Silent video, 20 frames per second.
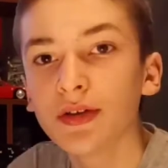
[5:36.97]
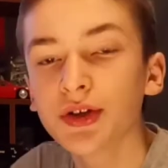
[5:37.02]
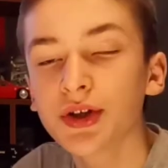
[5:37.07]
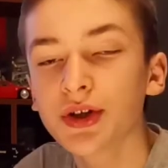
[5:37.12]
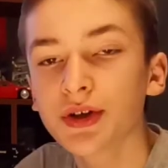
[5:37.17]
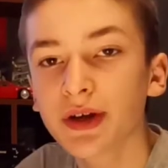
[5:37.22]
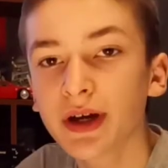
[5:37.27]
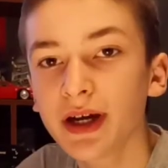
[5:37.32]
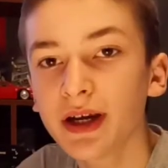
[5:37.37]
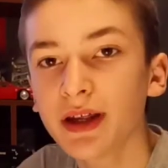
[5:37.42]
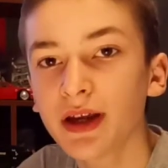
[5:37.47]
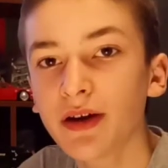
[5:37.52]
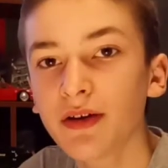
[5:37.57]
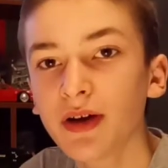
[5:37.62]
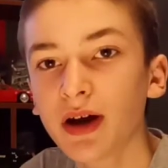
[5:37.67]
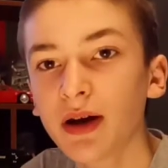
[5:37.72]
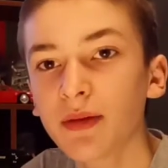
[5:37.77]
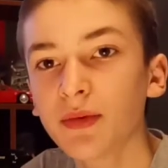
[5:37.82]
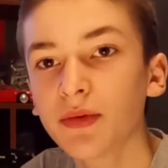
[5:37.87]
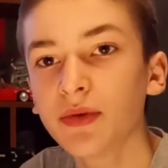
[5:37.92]
So right now
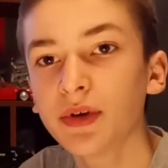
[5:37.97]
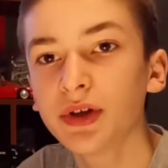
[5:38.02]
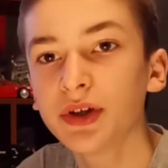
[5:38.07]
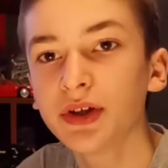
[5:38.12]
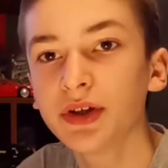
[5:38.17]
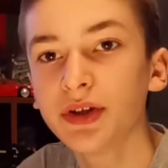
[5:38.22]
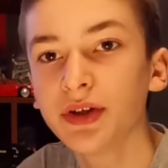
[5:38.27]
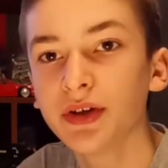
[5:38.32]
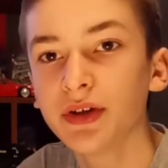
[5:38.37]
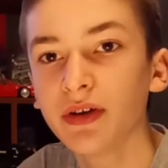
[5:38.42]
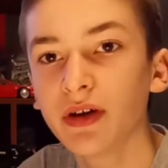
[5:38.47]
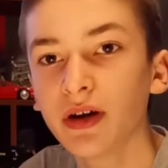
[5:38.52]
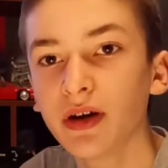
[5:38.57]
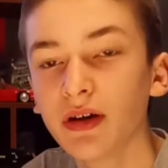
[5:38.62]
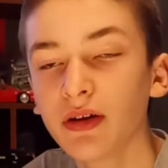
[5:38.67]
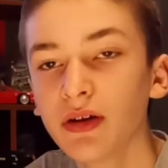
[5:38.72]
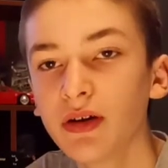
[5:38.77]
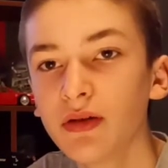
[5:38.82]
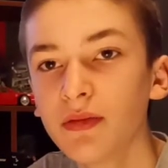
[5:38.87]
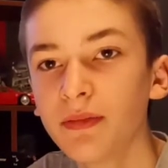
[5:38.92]
I'm going to do a
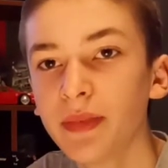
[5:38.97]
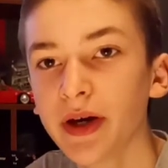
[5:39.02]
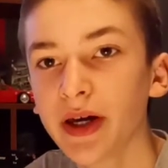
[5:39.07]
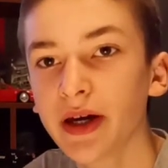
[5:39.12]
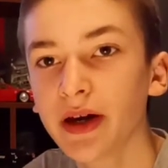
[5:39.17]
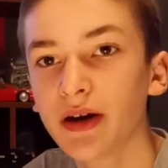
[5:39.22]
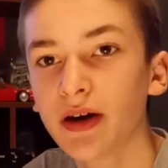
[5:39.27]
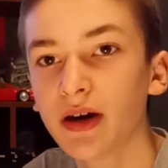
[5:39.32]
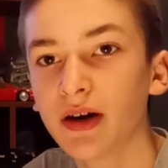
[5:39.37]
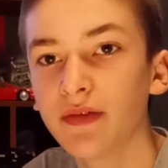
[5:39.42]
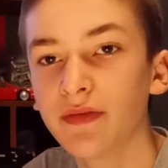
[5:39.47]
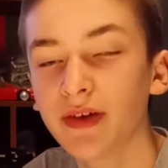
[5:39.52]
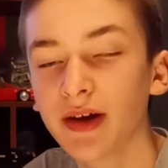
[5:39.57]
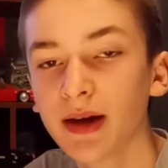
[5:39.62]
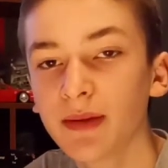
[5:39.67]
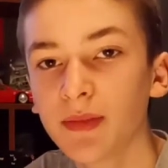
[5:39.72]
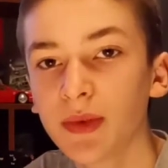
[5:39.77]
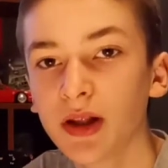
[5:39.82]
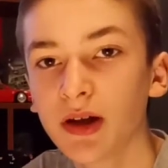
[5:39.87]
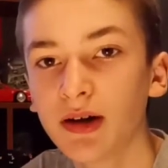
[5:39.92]
little bit of
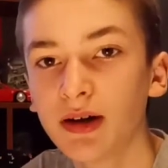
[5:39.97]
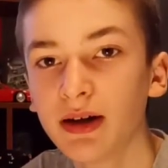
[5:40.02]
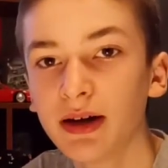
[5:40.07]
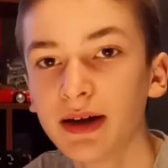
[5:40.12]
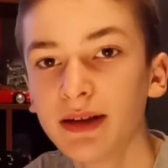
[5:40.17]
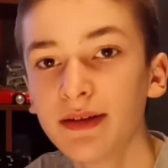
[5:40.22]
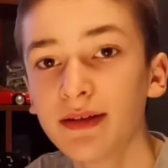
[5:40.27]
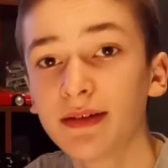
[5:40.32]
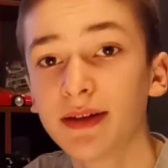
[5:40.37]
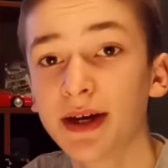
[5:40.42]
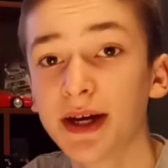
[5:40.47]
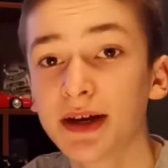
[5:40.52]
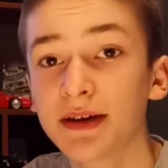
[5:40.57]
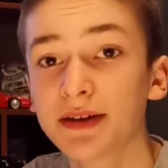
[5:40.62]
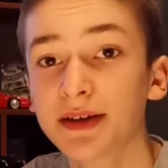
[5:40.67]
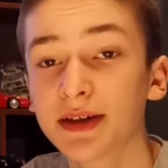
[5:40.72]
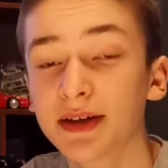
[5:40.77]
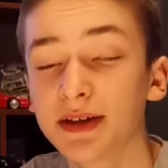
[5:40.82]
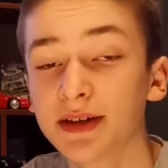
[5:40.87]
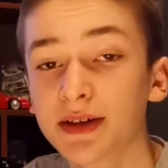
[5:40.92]
Imola in the
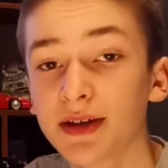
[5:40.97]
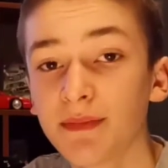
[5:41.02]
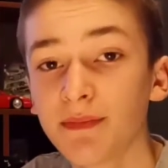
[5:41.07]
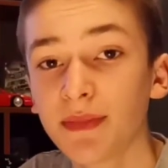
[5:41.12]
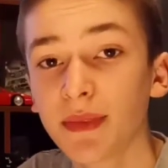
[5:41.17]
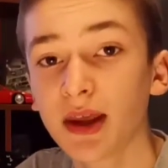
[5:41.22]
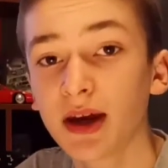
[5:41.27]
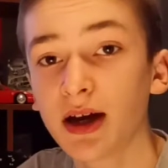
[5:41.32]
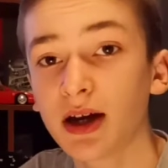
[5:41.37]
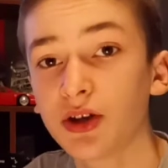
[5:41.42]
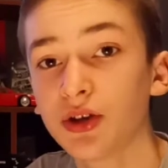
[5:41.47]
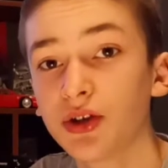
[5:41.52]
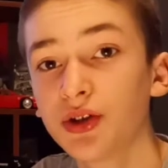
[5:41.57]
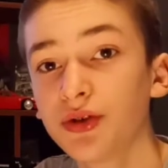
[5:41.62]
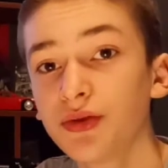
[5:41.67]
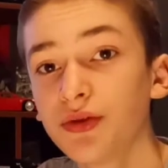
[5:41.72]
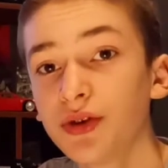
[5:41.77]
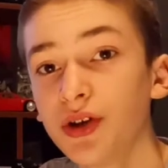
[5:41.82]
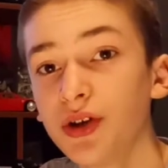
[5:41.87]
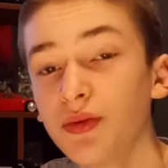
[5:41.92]
Lexus and
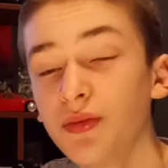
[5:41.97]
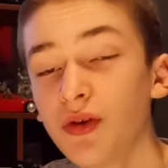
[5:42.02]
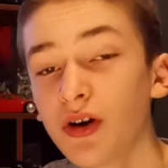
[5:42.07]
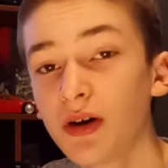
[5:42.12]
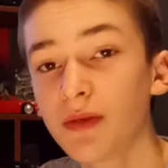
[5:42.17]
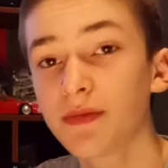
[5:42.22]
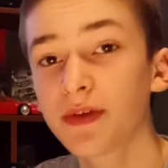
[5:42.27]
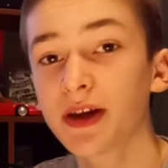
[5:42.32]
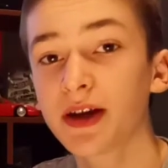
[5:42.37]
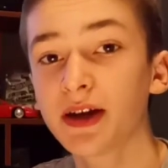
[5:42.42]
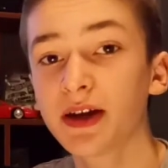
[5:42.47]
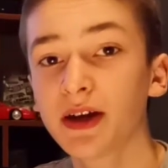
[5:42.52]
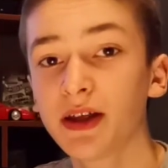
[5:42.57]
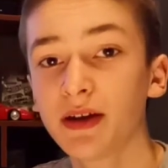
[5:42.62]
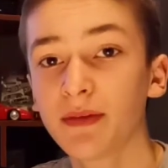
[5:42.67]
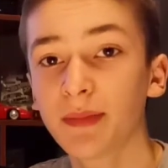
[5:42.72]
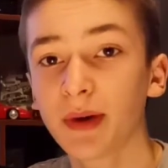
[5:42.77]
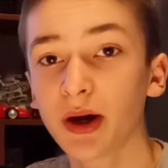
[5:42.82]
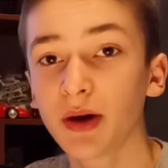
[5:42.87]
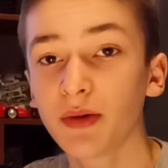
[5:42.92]
show you what I'm thinking
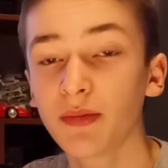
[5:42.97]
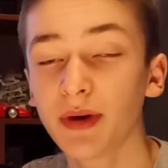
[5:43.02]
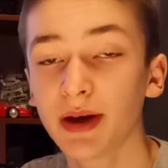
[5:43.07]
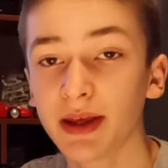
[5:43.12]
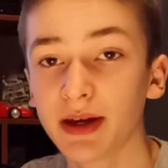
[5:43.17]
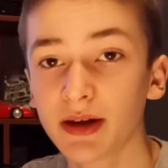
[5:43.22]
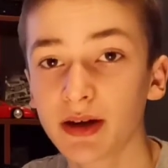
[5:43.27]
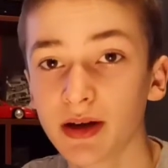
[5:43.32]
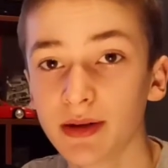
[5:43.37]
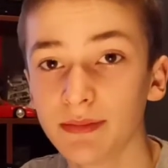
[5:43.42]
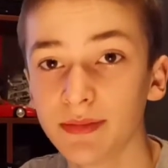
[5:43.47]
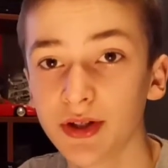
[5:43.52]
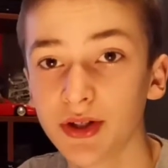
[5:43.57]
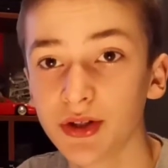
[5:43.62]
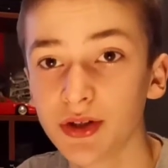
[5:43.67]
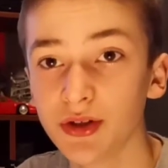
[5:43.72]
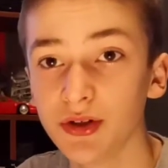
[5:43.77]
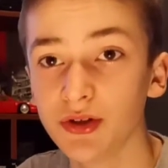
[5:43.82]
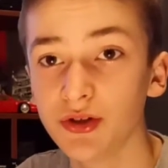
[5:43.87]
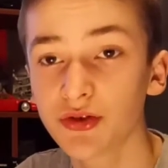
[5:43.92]
about when it comes
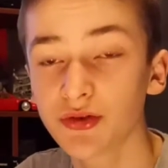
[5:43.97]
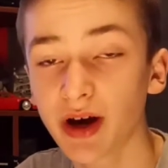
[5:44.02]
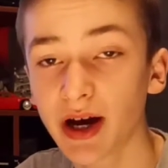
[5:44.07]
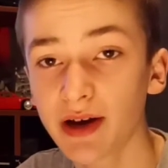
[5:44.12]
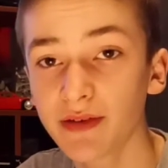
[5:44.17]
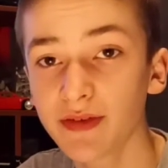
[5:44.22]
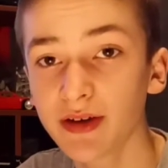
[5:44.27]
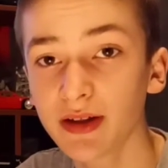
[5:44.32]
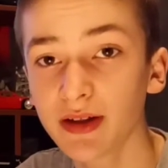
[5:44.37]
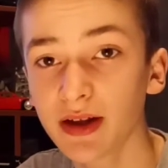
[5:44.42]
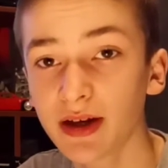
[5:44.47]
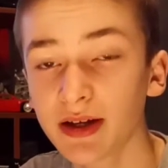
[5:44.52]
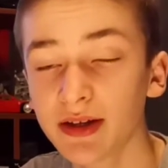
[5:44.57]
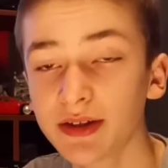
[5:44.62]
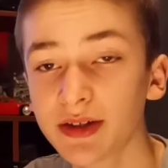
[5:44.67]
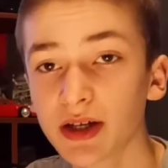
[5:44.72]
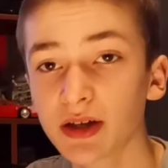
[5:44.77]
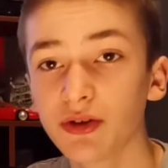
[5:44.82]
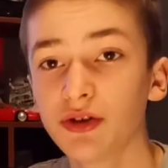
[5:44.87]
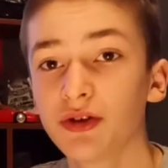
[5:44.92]
to driving lines
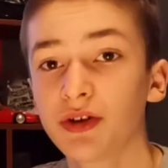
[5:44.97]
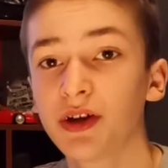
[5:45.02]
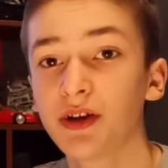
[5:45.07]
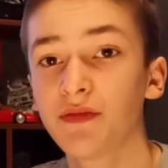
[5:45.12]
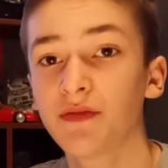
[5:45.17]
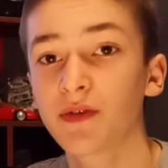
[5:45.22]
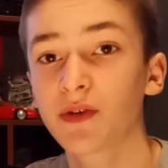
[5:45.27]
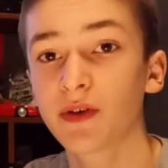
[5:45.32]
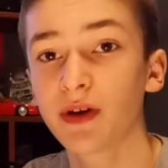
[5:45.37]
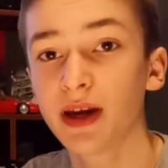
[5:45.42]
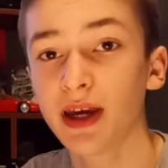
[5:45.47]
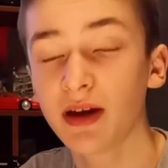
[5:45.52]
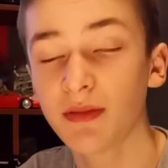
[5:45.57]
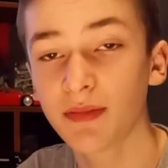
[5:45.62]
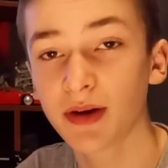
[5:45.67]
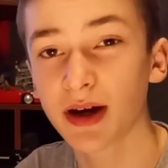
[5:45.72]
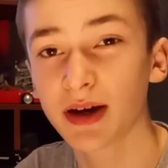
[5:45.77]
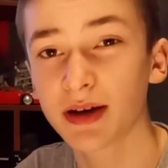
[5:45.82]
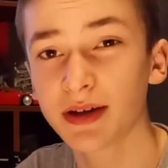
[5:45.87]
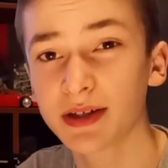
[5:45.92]
and looking for
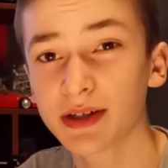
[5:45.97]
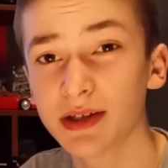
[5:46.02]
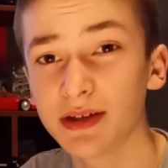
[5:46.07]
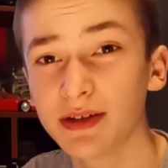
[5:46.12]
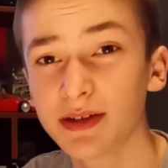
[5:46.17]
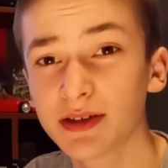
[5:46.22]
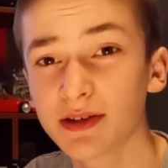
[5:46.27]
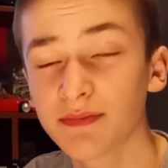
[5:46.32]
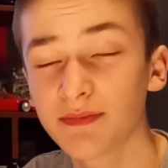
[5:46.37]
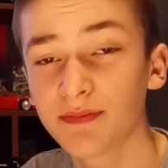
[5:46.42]
apexes.